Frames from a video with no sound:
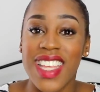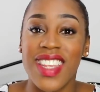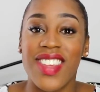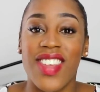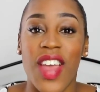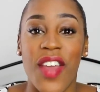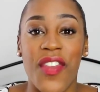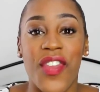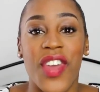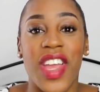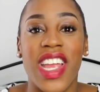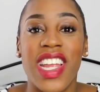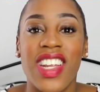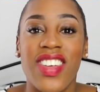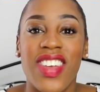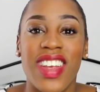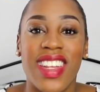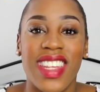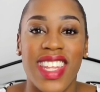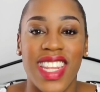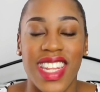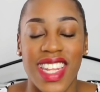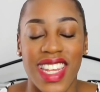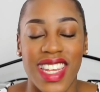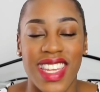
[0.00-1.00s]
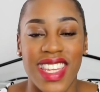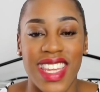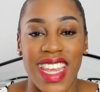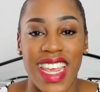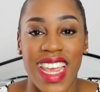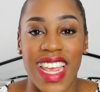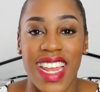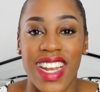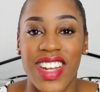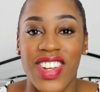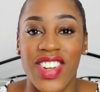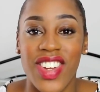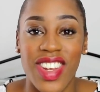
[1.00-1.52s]
So if you're interested to
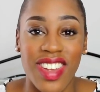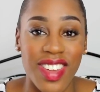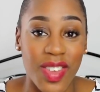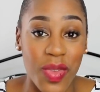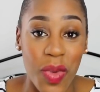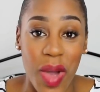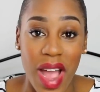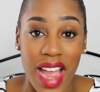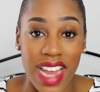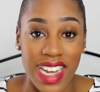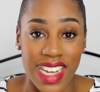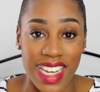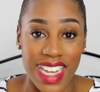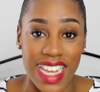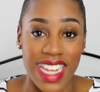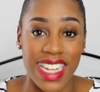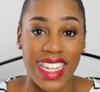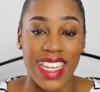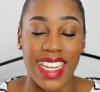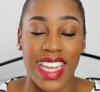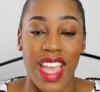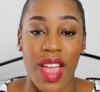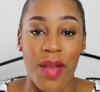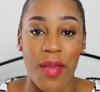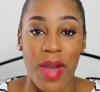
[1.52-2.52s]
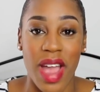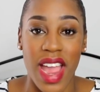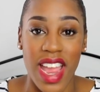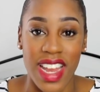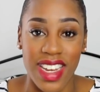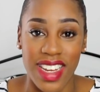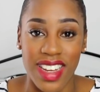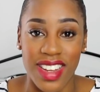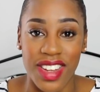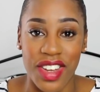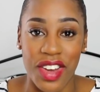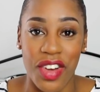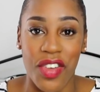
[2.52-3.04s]
see just what I did to get my
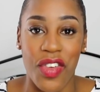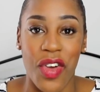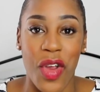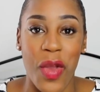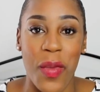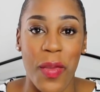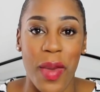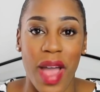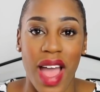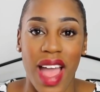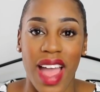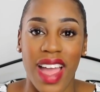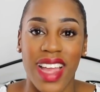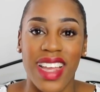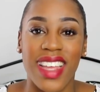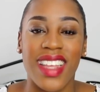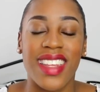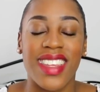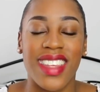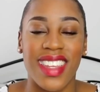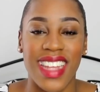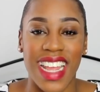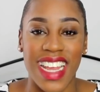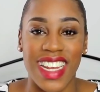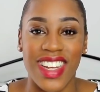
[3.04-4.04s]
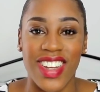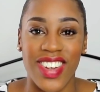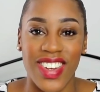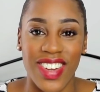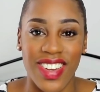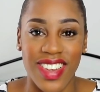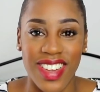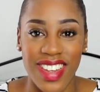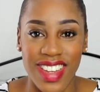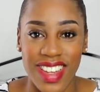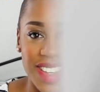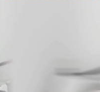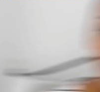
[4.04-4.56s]
edges to grow back, stay
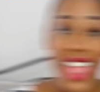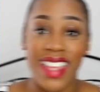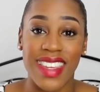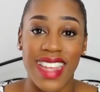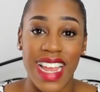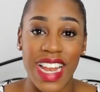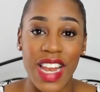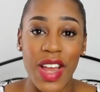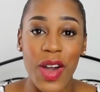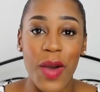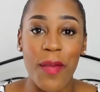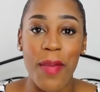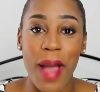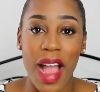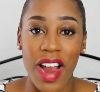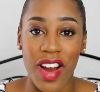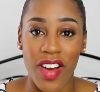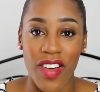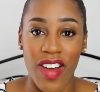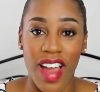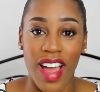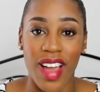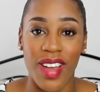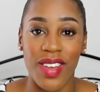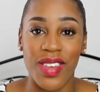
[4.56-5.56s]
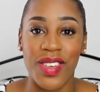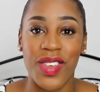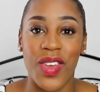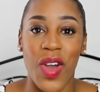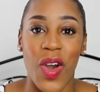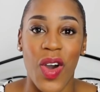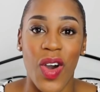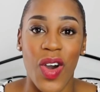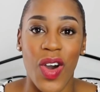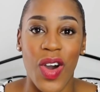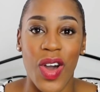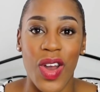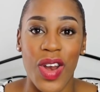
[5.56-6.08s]
tuned. So a little background
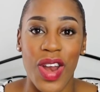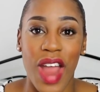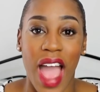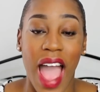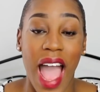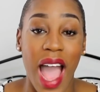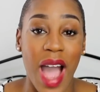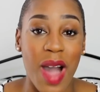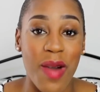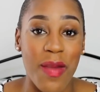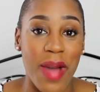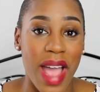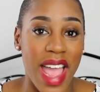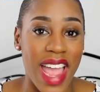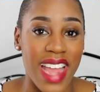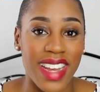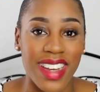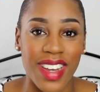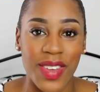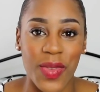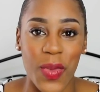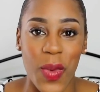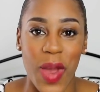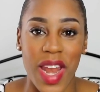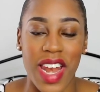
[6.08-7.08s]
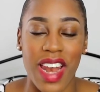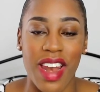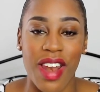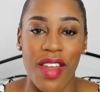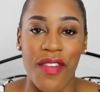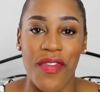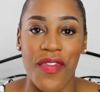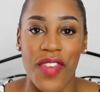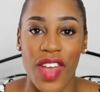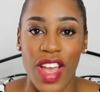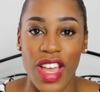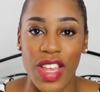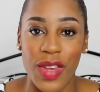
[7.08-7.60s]
on how my edges went in
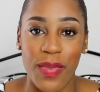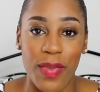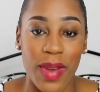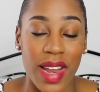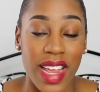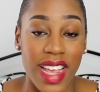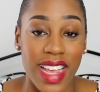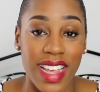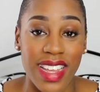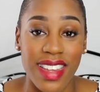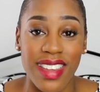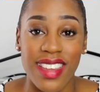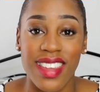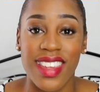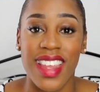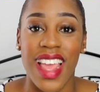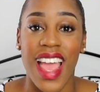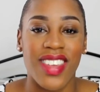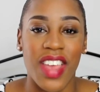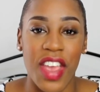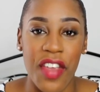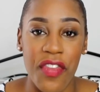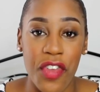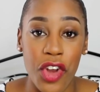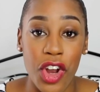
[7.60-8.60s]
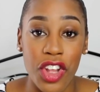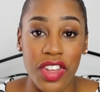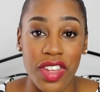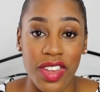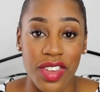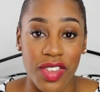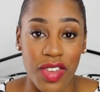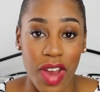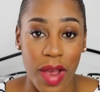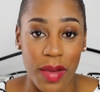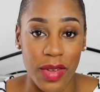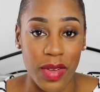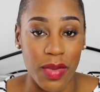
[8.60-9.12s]
the first place. So if you're not
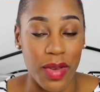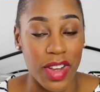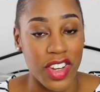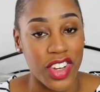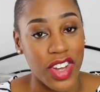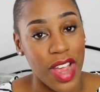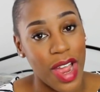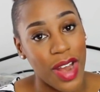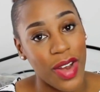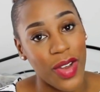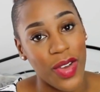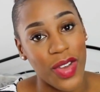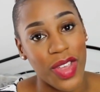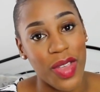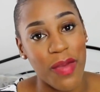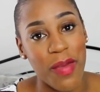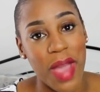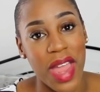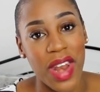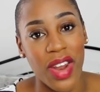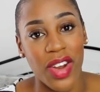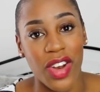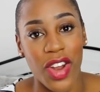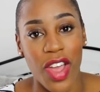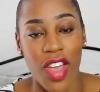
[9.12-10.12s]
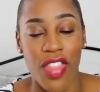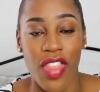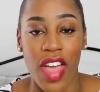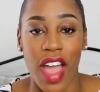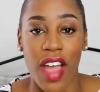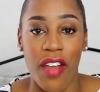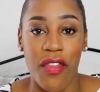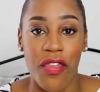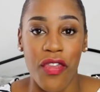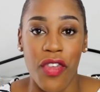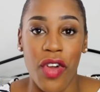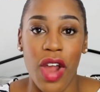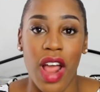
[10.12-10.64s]
subscribed to my channel, you may not know
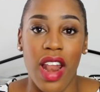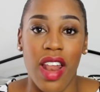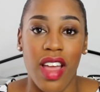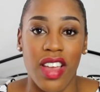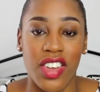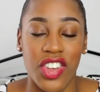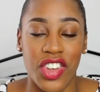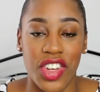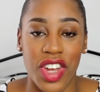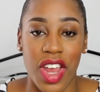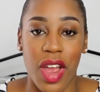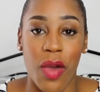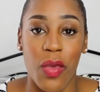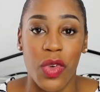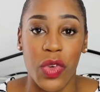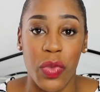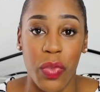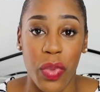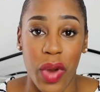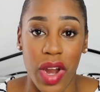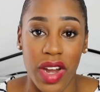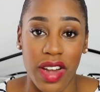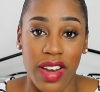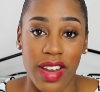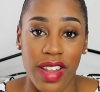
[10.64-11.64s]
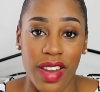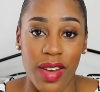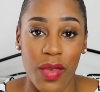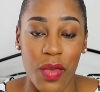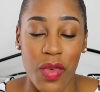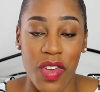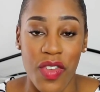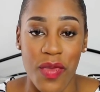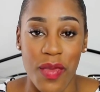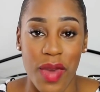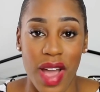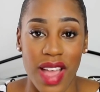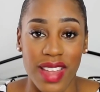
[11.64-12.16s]
that throughout last year I was pregnant
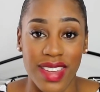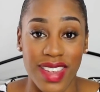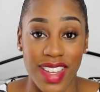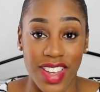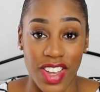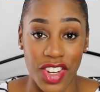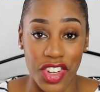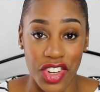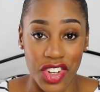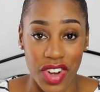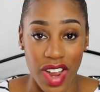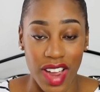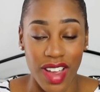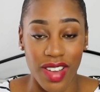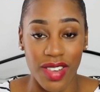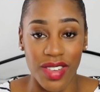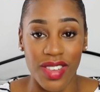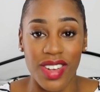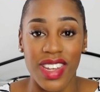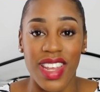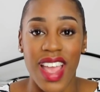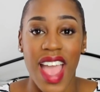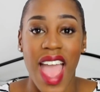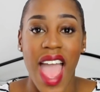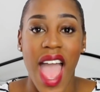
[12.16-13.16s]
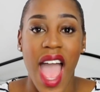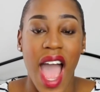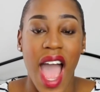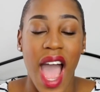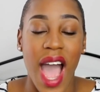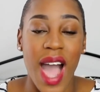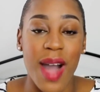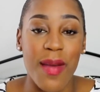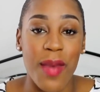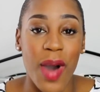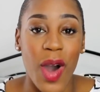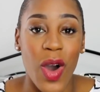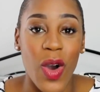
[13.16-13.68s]
with my second child
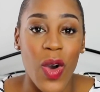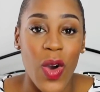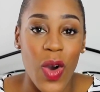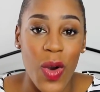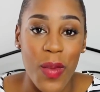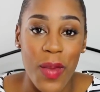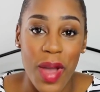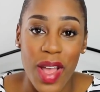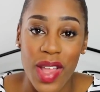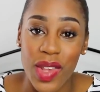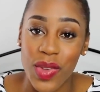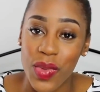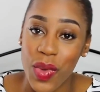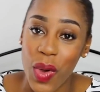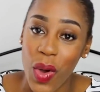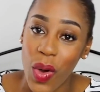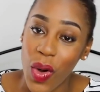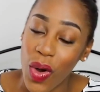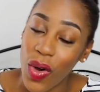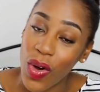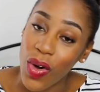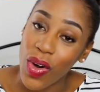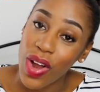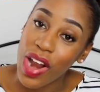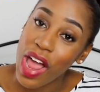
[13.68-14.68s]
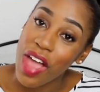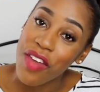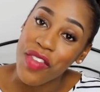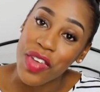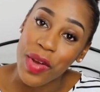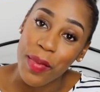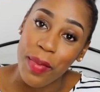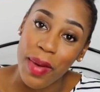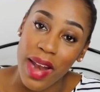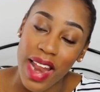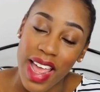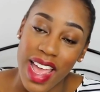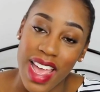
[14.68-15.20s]
and my hormones were all over
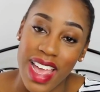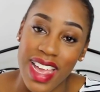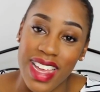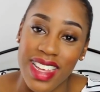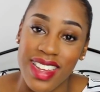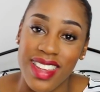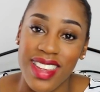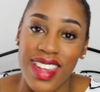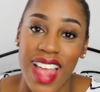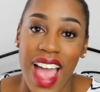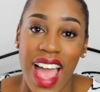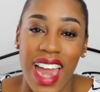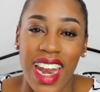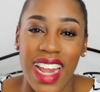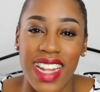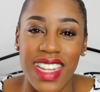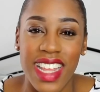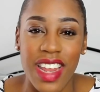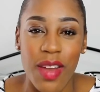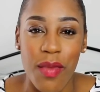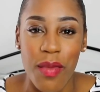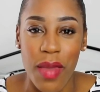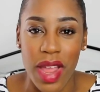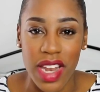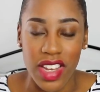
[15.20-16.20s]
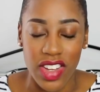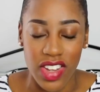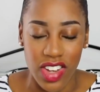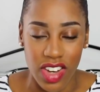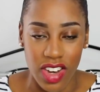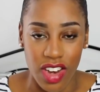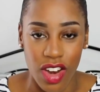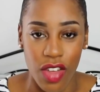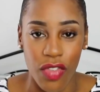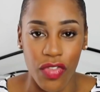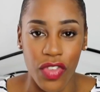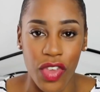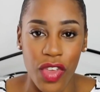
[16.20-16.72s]
the place, and I did mention
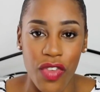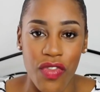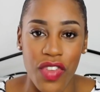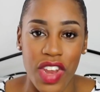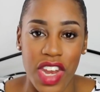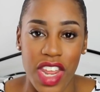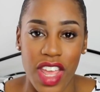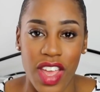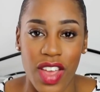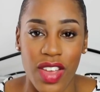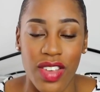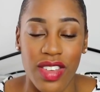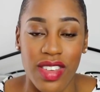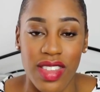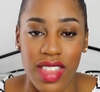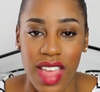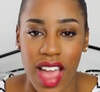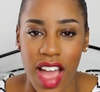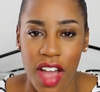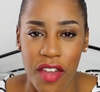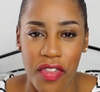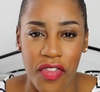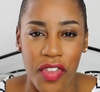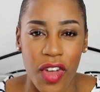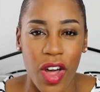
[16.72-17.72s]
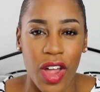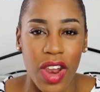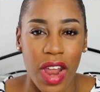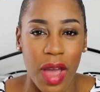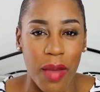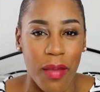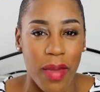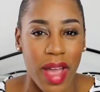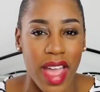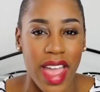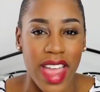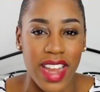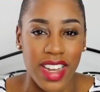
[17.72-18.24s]
in a few videos that I felt
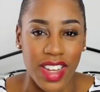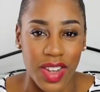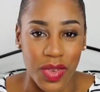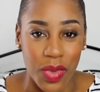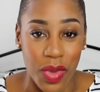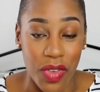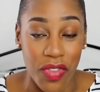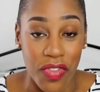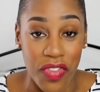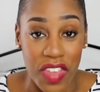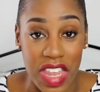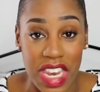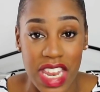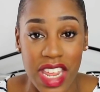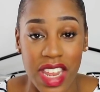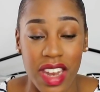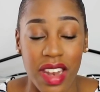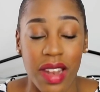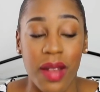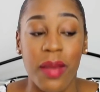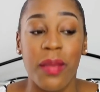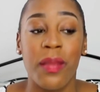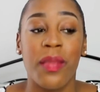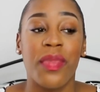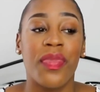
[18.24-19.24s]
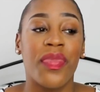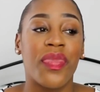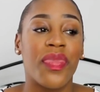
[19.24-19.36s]
like my edges were thinning.